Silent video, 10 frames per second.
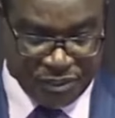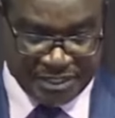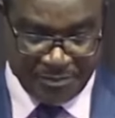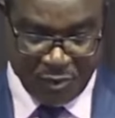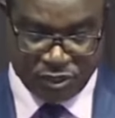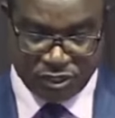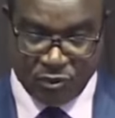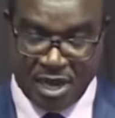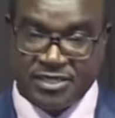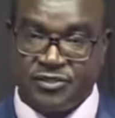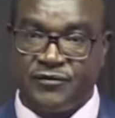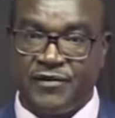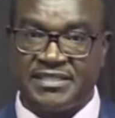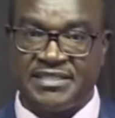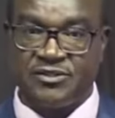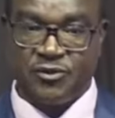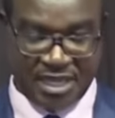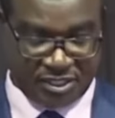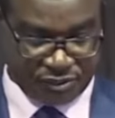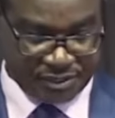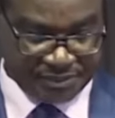support towards university education,